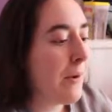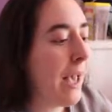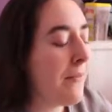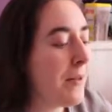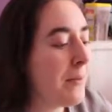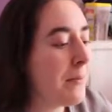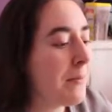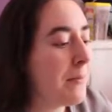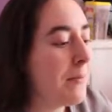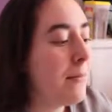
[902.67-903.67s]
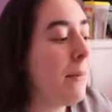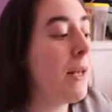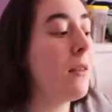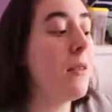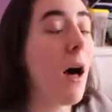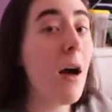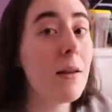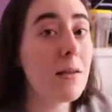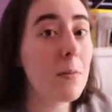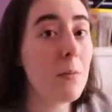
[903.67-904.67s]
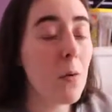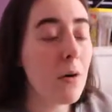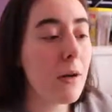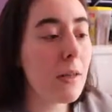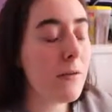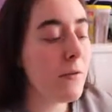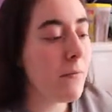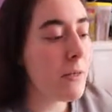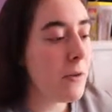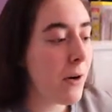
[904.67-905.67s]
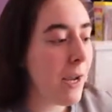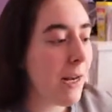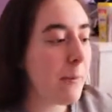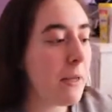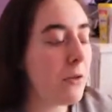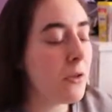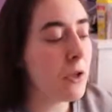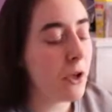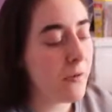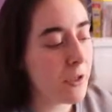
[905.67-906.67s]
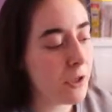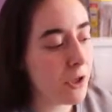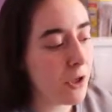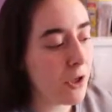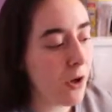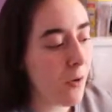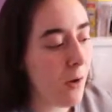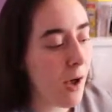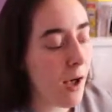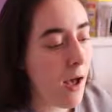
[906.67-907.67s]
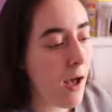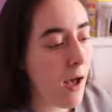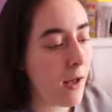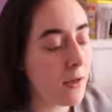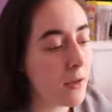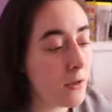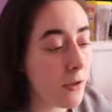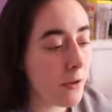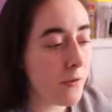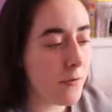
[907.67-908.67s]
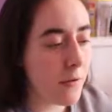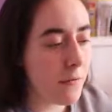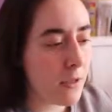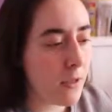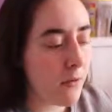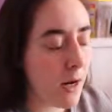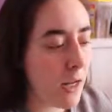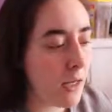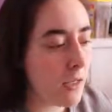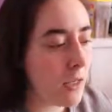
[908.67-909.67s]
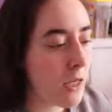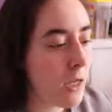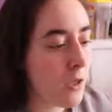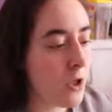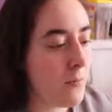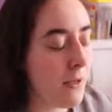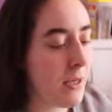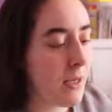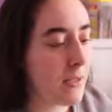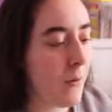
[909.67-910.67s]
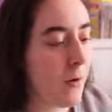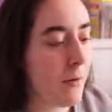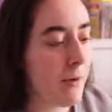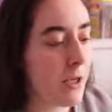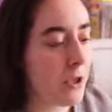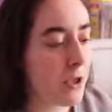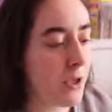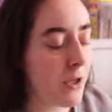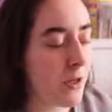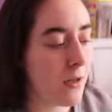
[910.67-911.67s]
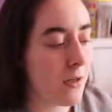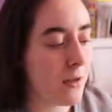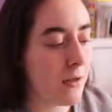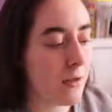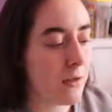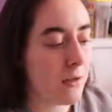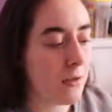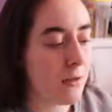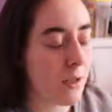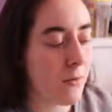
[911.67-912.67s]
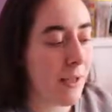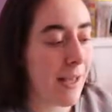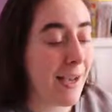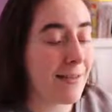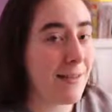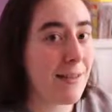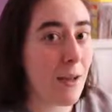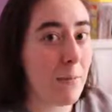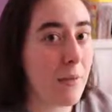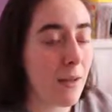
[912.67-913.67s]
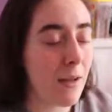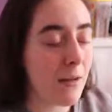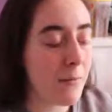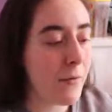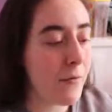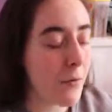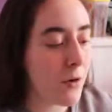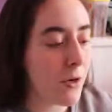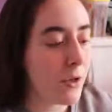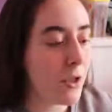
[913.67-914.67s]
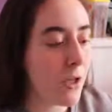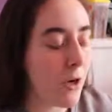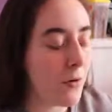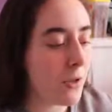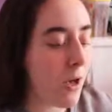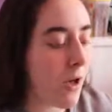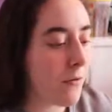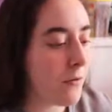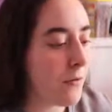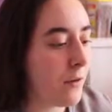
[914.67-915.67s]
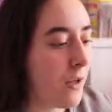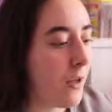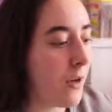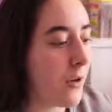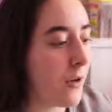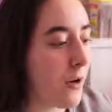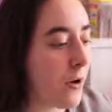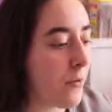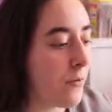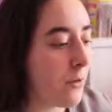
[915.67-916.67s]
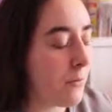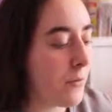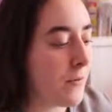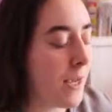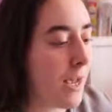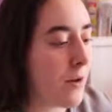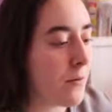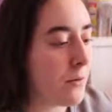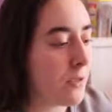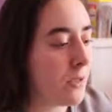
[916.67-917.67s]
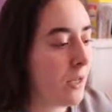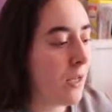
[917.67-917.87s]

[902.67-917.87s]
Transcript: we haven't made a lot more than 50 grand. I'm a little nervous to go under 50 grand just because I want to make sure Cinderella has something before she goes off on her own and moves out.